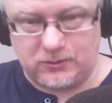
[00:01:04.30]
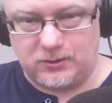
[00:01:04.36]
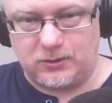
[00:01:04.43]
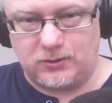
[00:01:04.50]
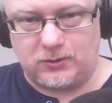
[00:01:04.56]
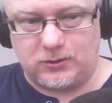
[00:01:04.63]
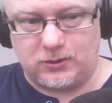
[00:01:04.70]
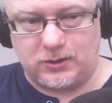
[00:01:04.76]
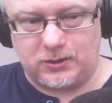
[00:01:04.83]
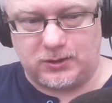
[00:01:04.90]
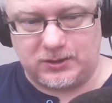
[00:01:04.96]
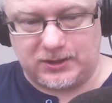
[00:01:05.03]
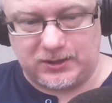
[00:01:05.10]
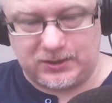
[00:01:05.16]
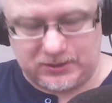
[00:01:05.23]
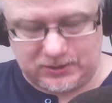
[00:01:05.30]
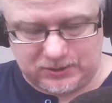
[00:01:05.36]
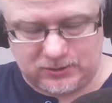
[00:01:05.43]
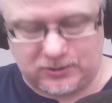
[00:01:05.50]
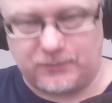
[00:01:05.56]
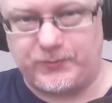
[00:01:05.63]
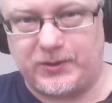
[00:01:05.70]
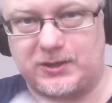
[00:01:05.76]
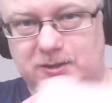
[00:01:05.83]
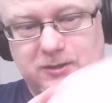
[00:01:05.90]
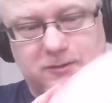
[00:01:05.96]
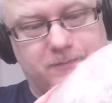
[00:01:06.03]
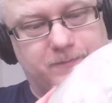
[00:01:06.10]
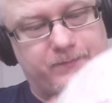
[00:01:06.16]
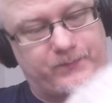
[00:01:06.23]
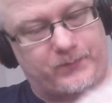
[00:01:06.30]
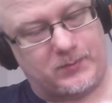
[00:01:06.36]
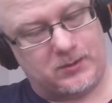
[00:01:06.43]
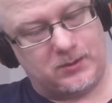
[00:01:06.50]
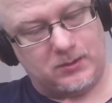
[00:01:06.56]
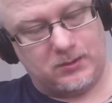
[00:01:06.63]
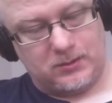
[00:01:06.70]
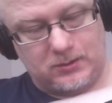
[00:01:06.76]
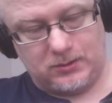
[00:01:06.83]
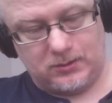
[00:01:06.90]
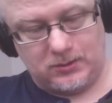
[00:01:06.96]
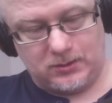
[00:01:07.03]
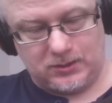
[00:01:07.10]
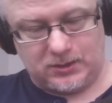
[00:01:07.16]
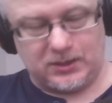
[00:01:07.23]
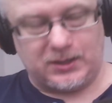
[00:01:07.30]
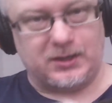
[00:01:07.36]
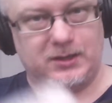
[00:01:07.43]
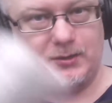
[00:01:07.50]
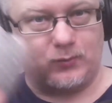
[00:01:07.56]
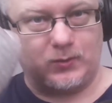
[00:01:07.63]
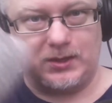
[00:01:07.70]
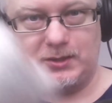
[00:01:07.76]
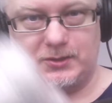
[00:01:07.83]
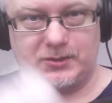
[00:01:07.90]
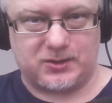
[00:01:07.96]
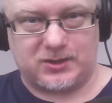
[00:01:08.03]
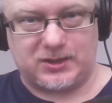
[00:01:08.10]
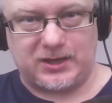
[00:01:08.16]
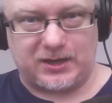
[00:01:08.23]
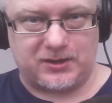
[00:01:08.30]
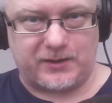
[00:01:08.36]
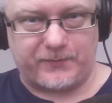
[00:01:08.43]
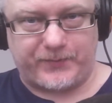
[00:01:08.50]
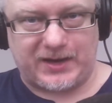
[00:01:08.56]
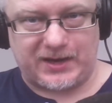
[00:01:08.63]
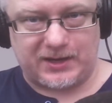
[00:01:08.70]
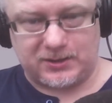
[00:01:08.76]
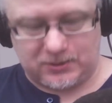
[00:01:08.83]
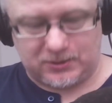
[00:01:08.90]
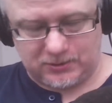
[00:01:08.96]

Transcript: earlier than suspected, and well, it's standard packed.